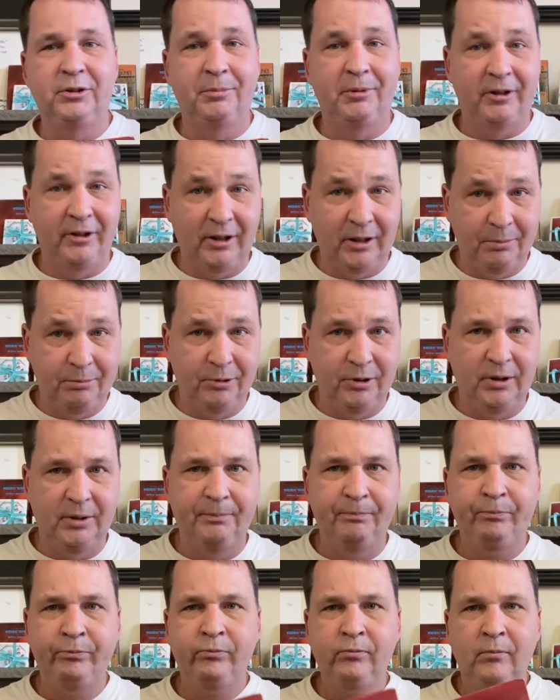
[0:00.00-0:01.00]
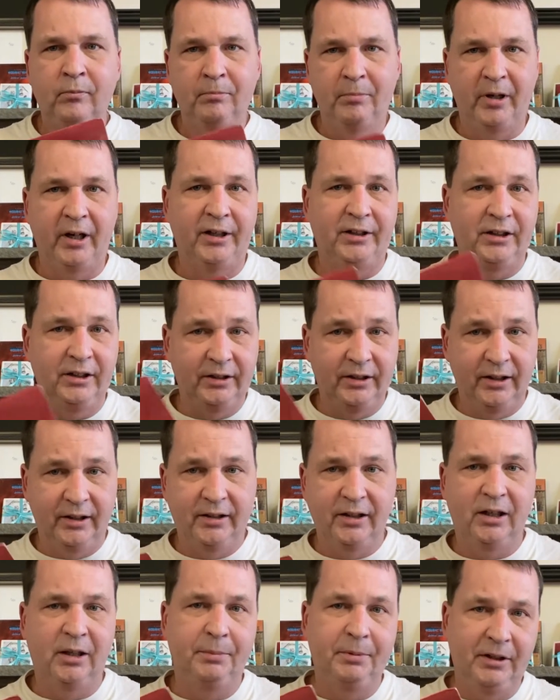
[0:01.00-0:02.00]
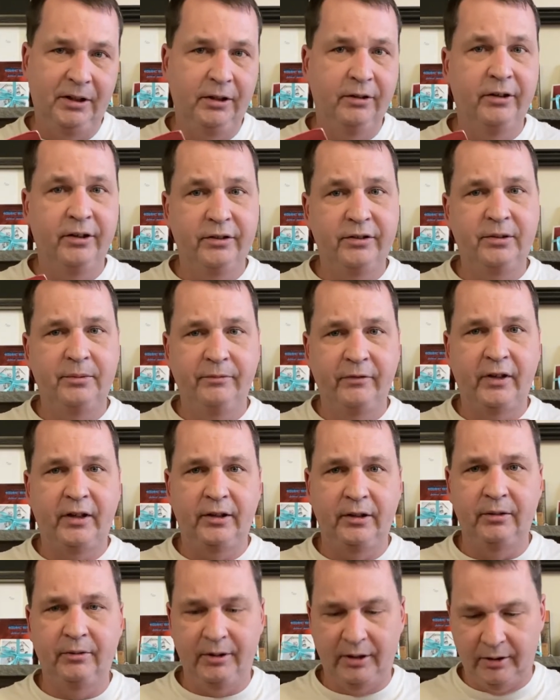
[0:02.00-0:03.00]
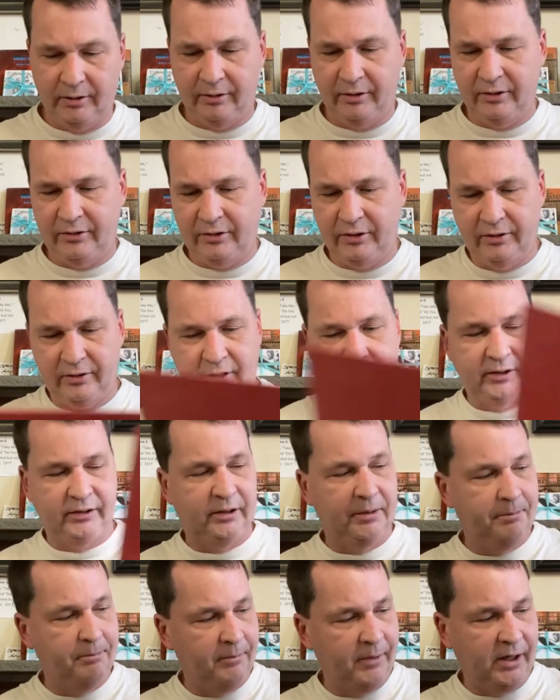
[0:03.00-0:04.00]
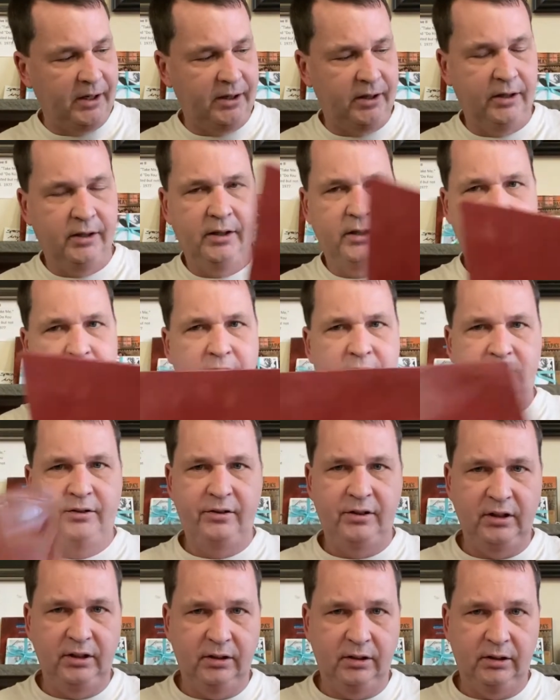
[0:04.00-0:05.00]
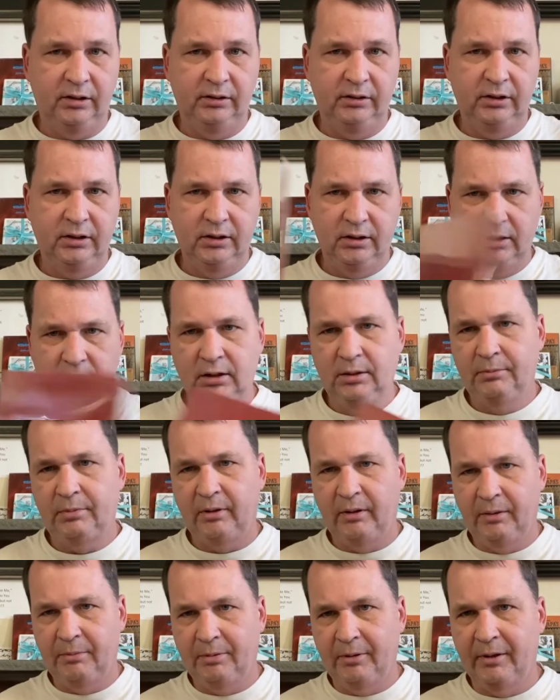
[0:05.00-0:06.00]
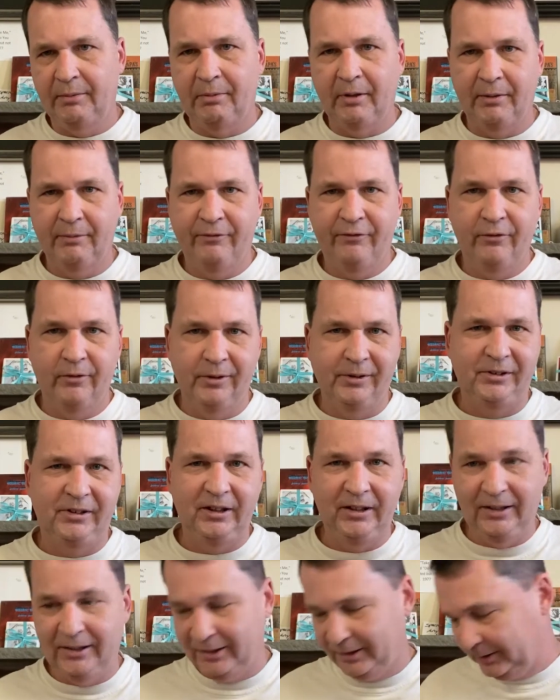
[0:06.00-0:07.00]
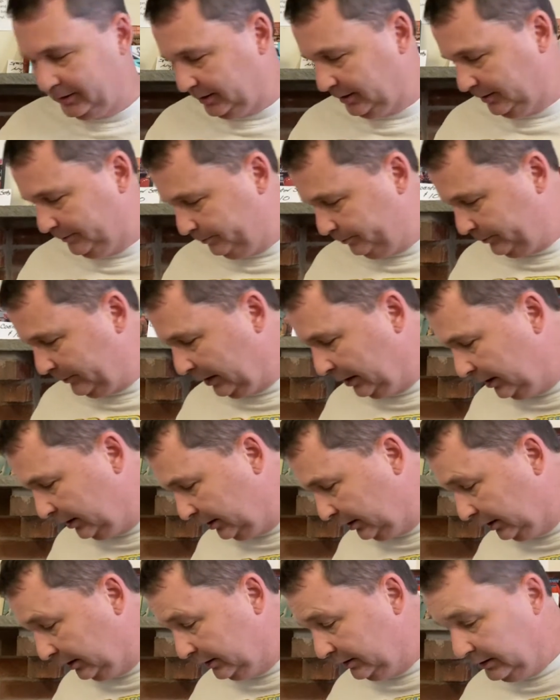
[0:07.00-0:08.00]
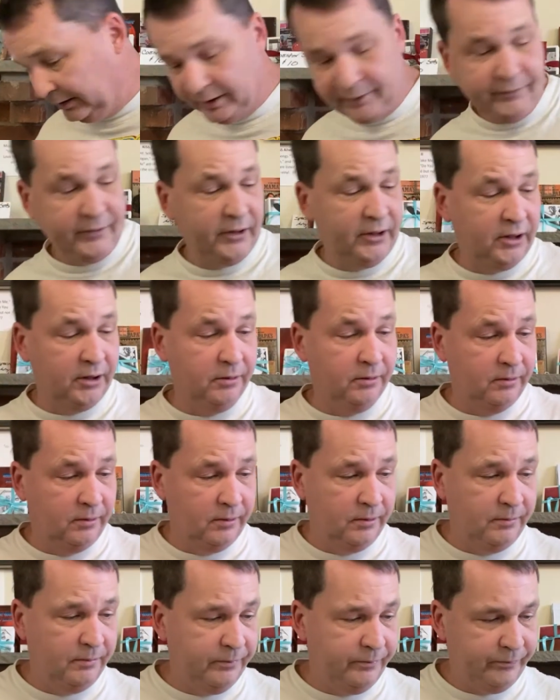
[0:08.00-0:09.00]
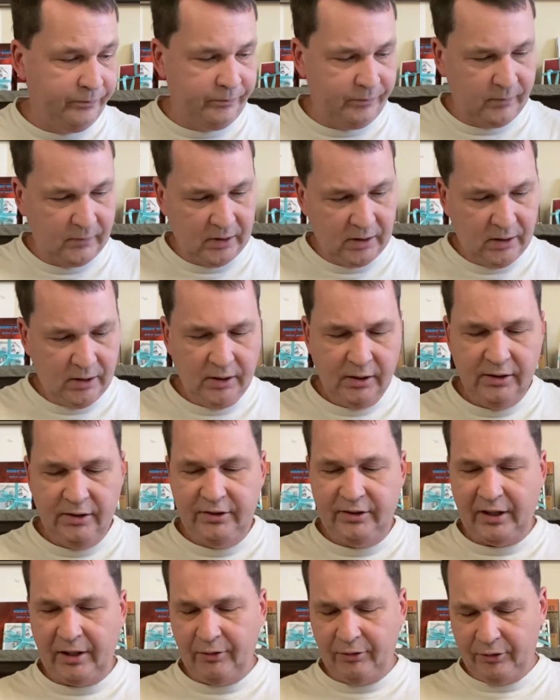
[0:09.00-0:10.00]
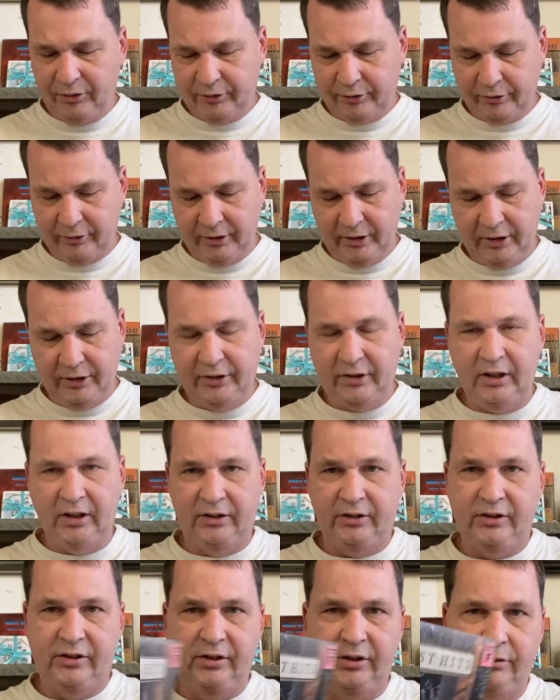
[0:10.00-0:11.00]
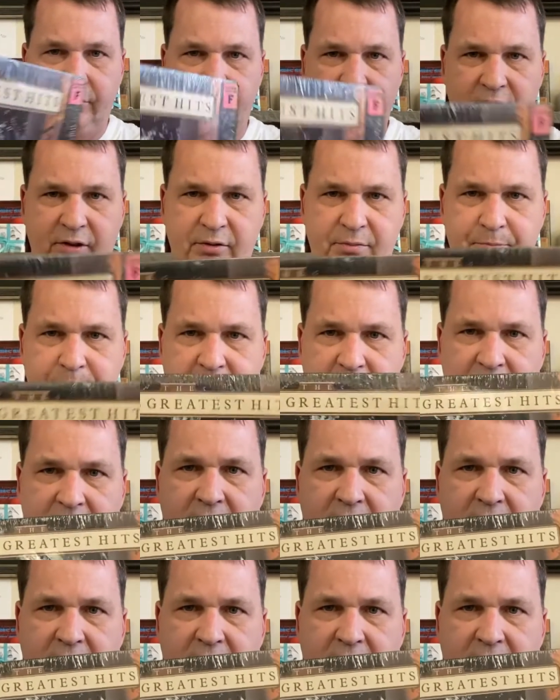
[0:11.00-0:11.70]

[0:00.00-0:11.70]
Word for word: about opera, but I did look it up, and there is some value here. This is at the Met, sealed. Probably put about 14 on that. You never know. South's Greatest Hits. This one was pretty